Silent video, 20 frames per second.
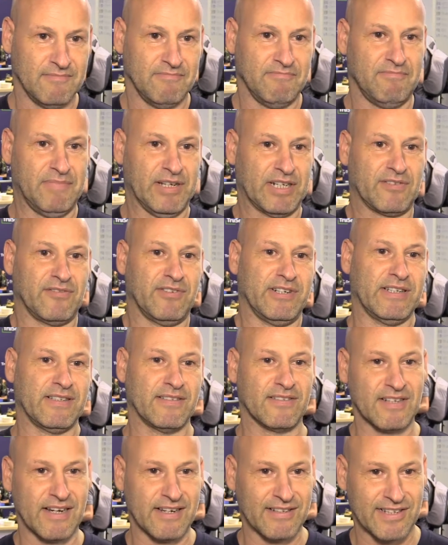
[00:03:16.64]

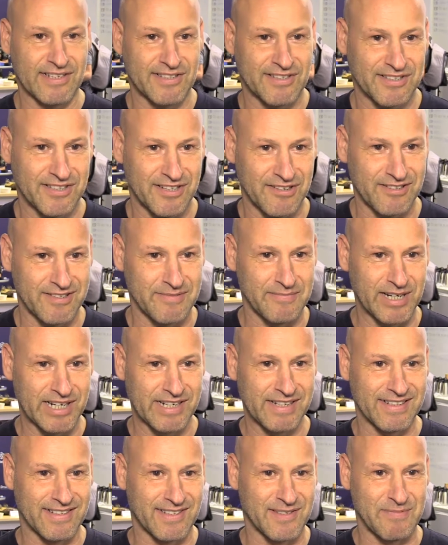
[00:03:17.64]
Bitcoin is not necessarily
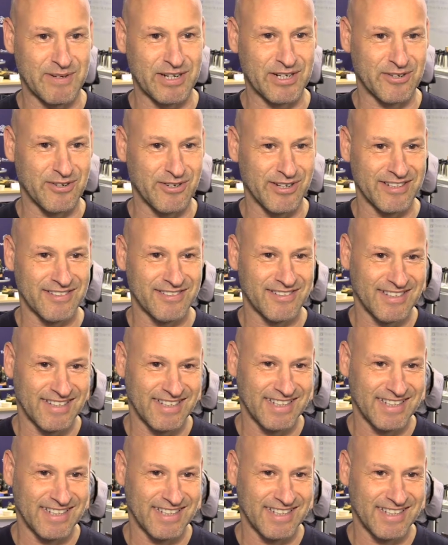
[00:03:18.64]
money, it's Bitcoin.